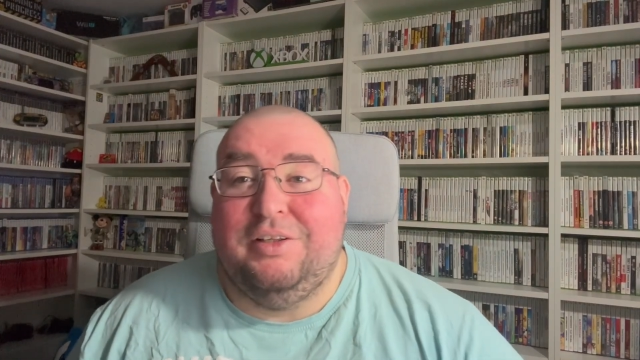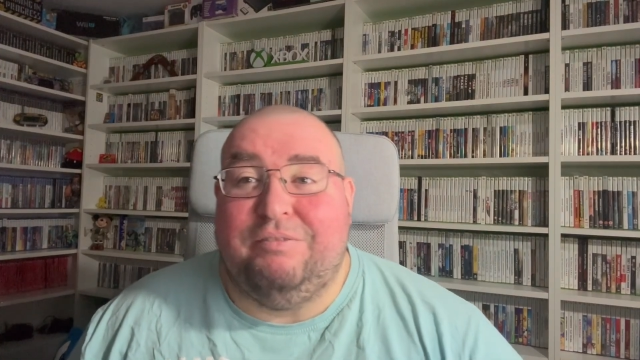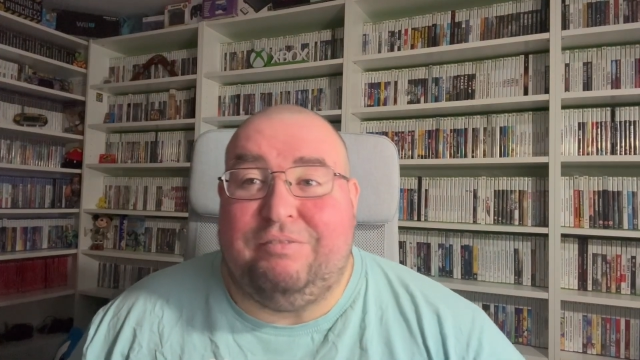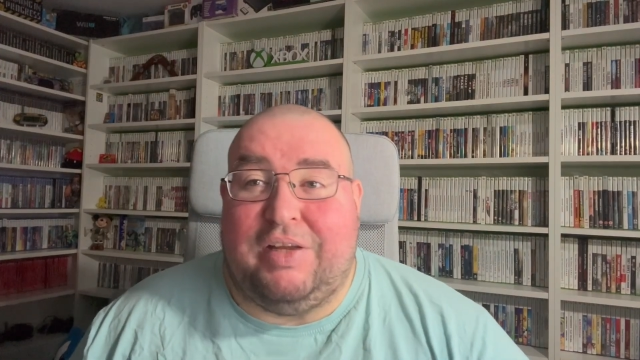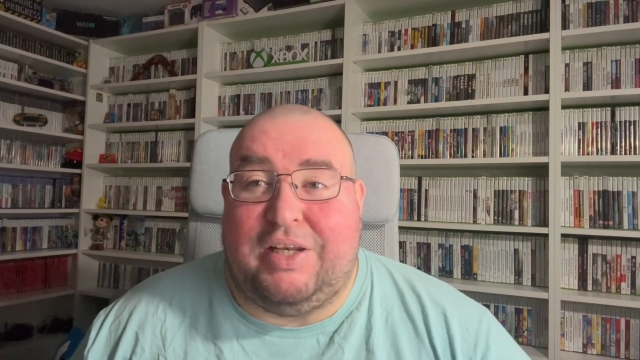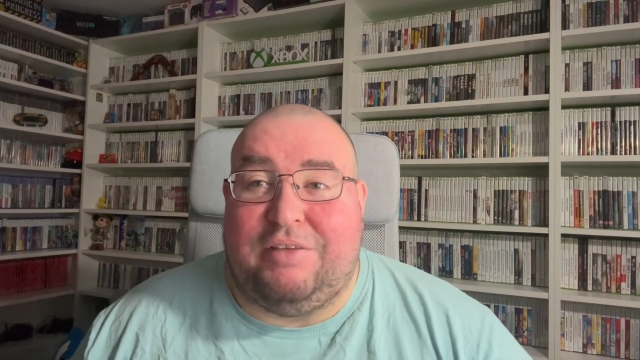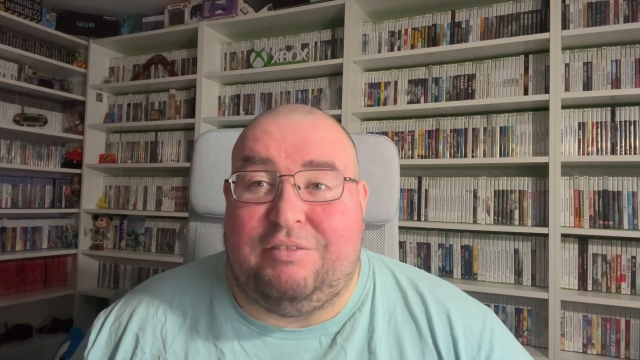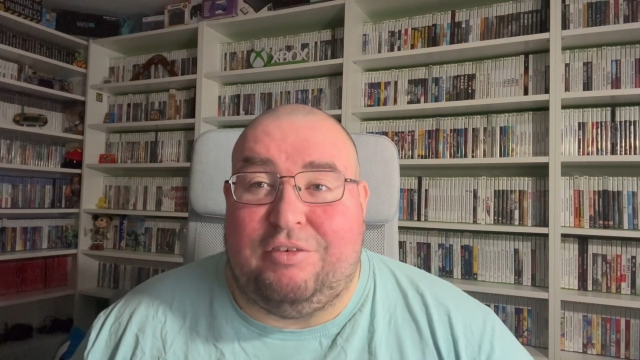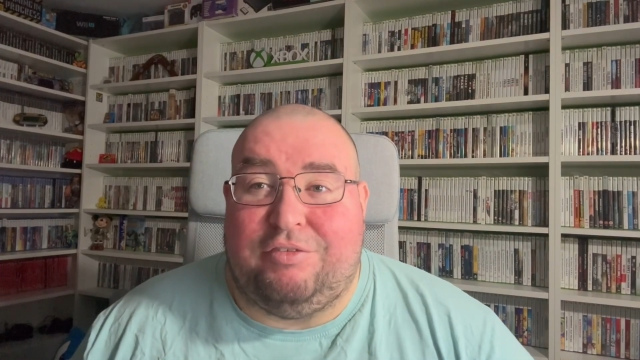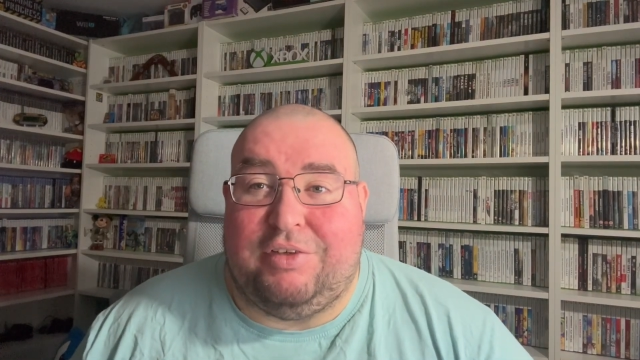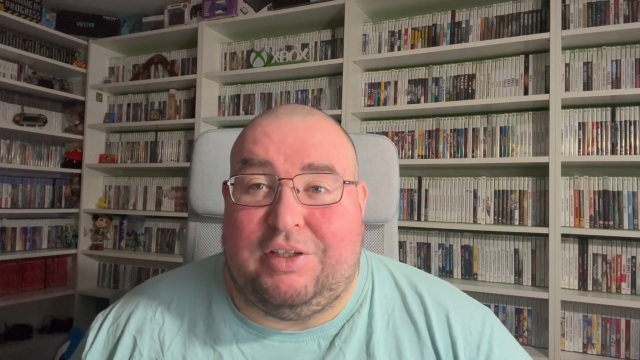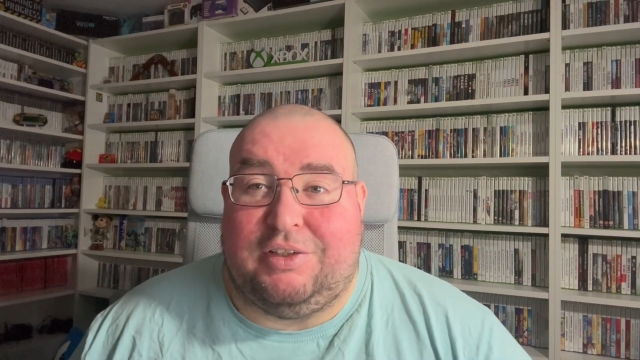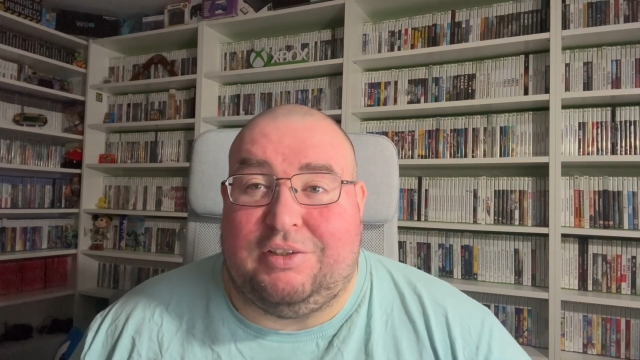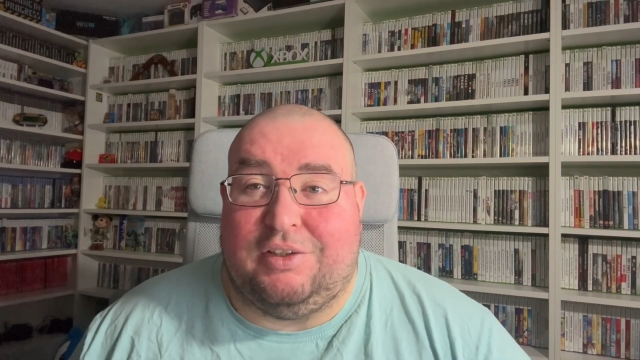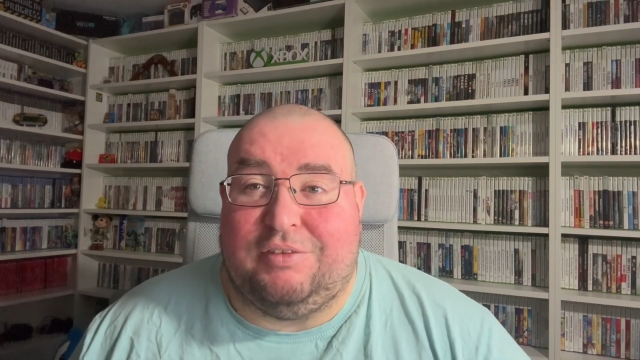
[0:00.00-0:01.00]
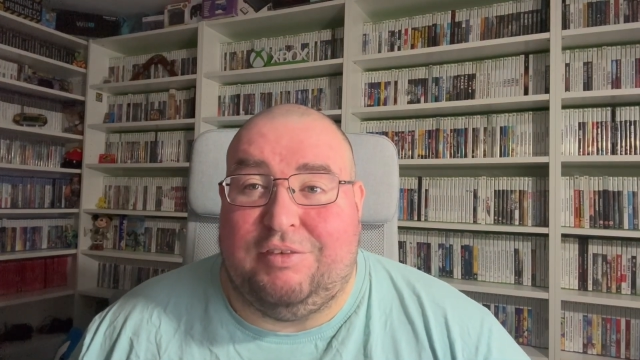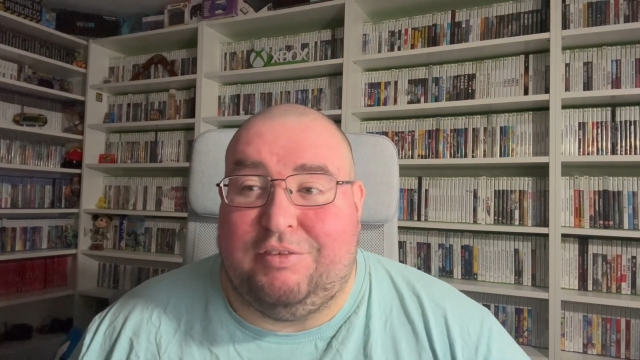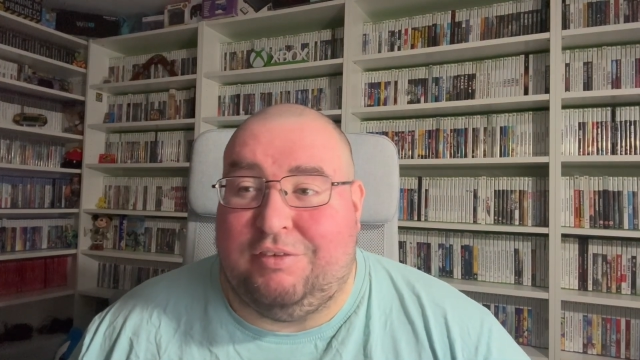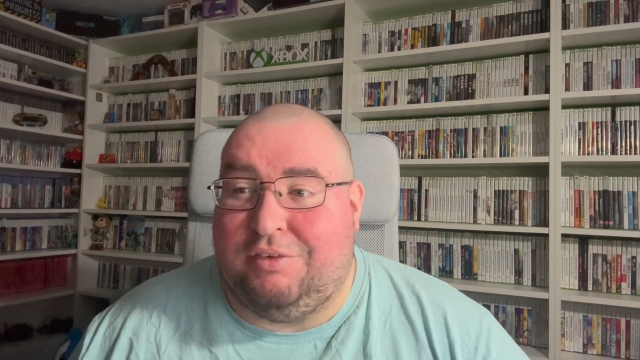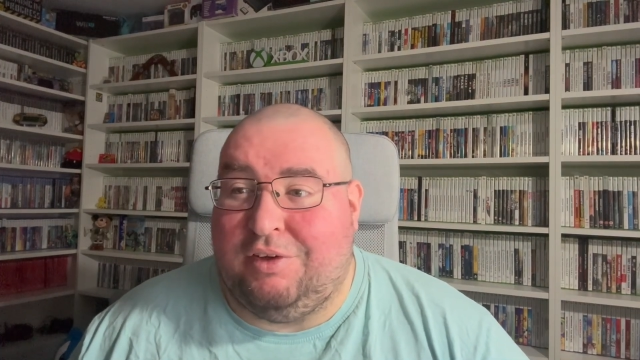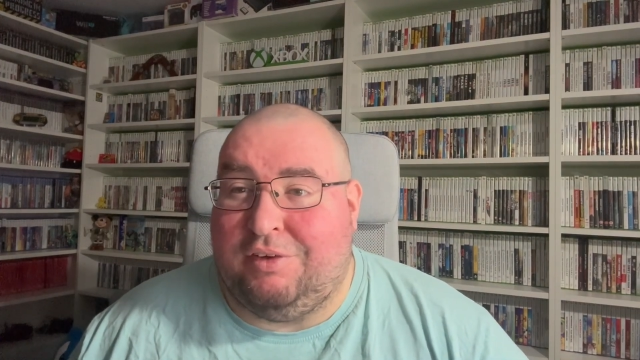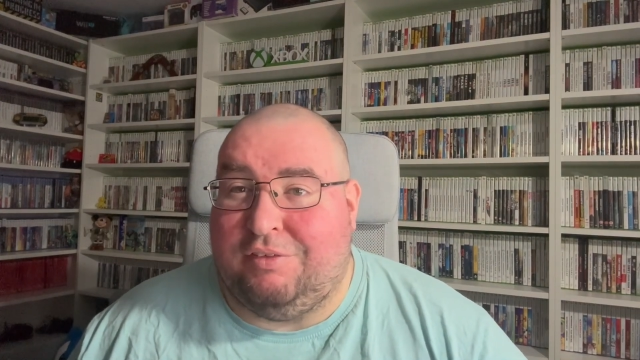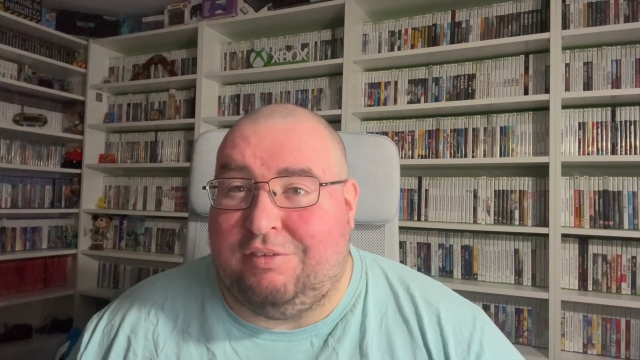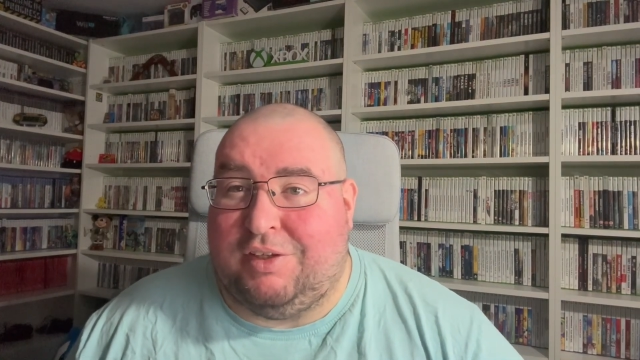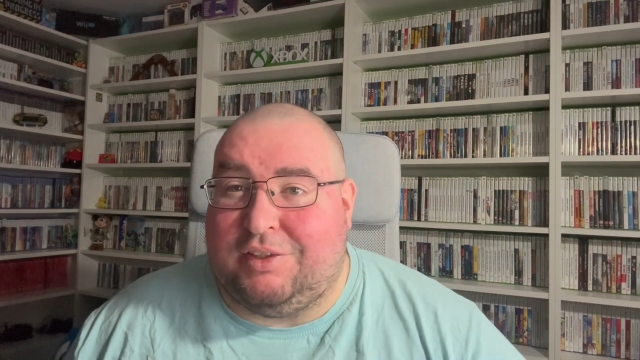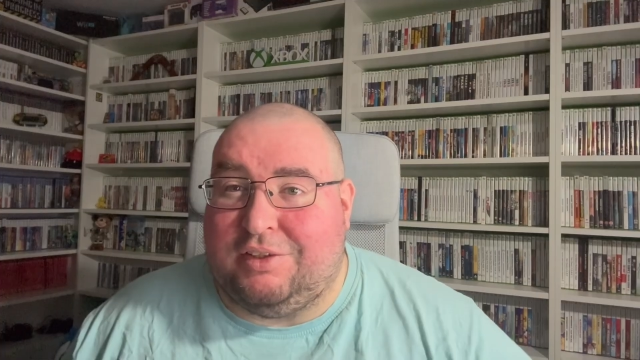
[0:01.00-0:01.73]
bendable thing so I can move it all over the place.